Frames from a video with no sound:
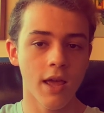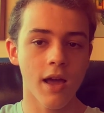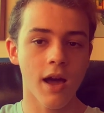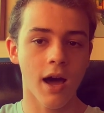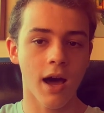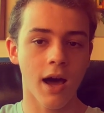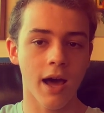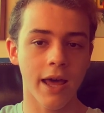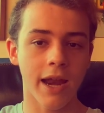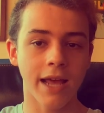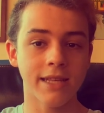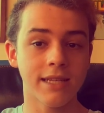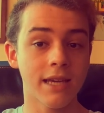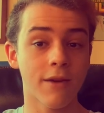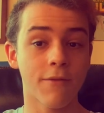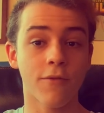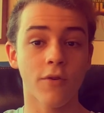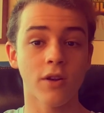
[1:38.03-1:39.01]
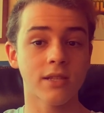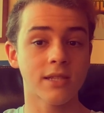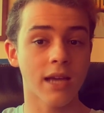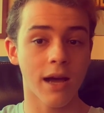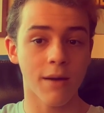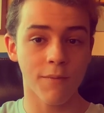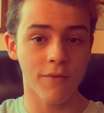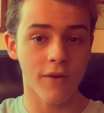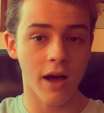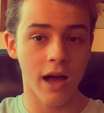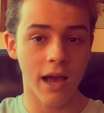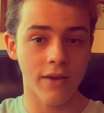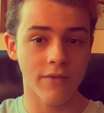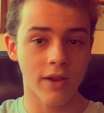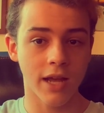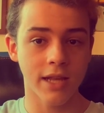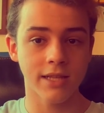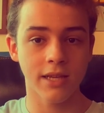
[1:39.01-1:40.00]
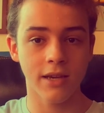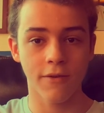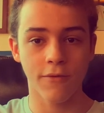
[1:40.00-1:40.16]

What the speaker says: an idea for a top 5, an idea